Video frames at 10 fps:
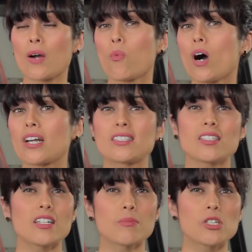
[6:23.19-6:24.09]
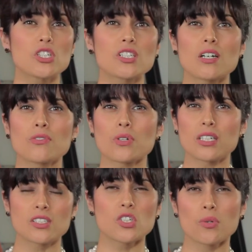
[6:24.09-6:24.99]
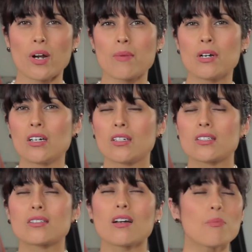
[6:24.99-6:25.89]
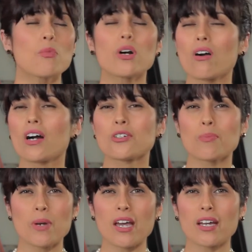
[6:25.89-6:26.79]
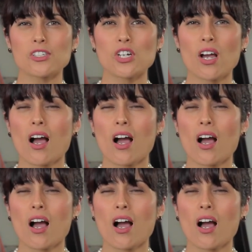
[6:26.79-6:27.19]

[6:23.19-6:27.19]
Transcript: I want to see images of your Instagram somewhere on your page.